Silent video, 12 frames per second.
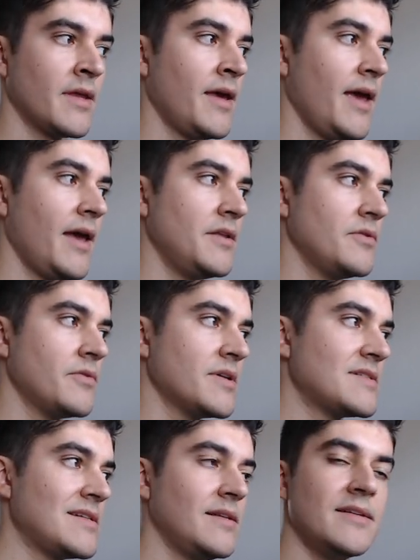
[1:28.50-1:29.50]
And you can
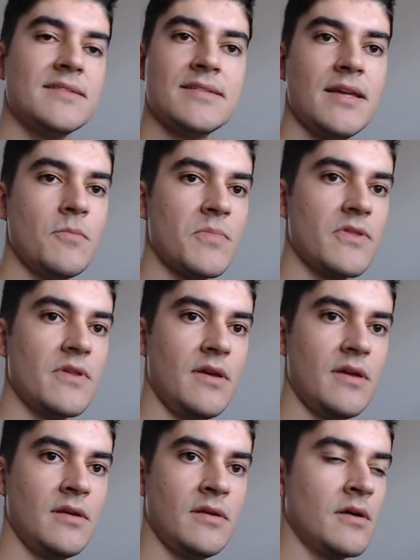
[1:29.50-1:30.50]
see the same
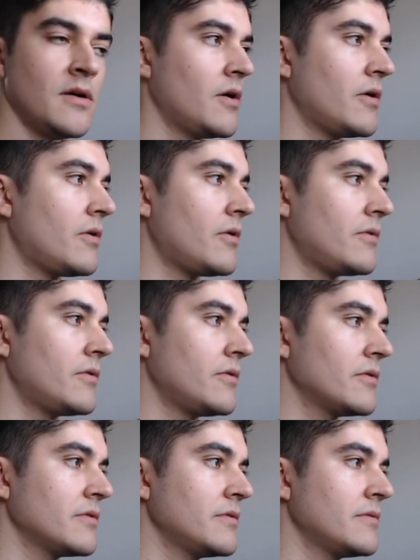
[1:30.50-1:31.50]
thing
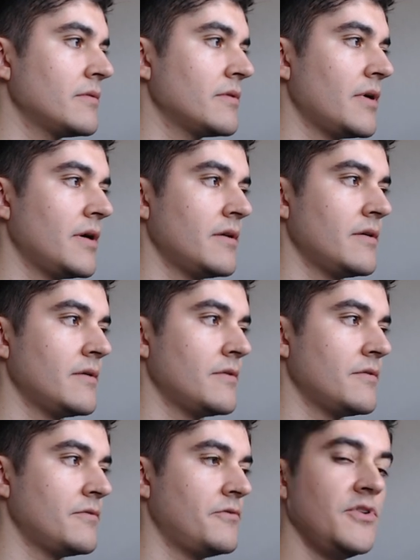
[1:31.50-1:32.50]
on
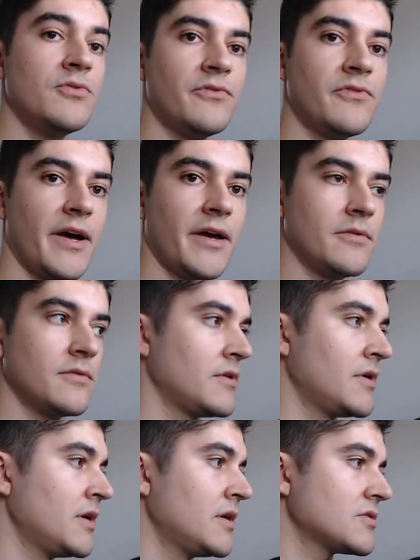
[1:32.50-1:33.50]
a view file.
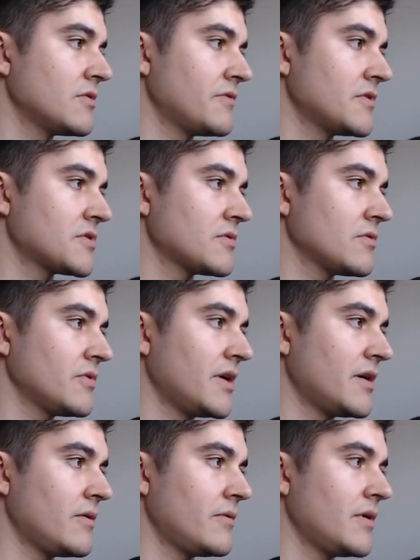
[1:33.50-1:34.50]
So if I scroll
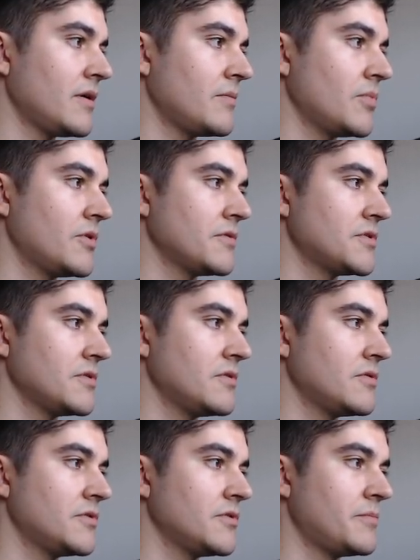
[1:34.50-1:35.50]
down, I'm going to
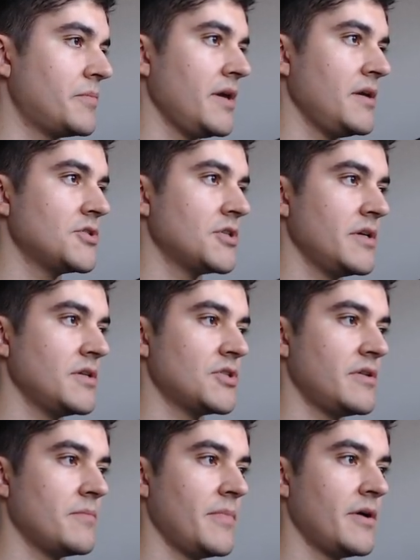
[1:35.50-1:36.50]
go to page
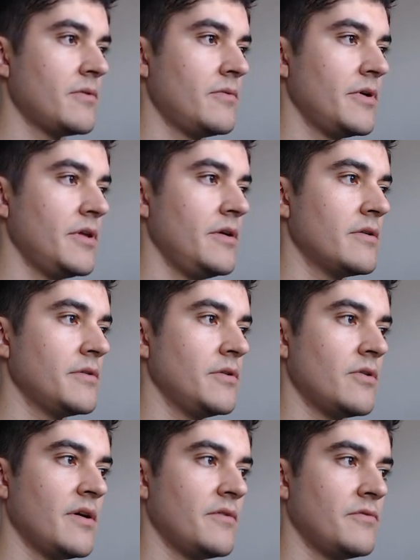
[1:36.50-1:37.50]
HTML. Here you
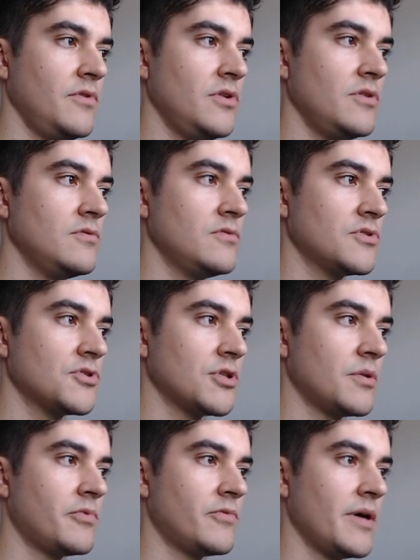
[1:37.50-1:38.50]
have use
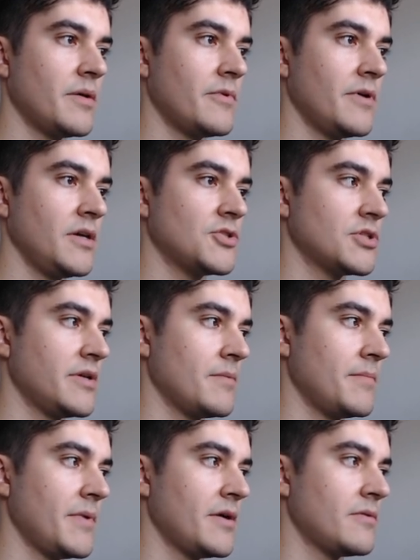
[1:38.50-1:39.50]
ShopWeb
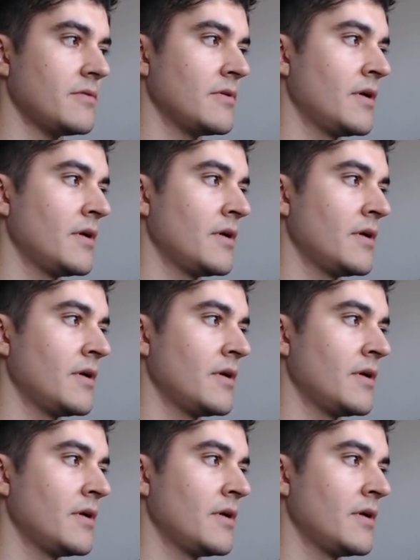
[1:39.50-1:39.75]
HTML.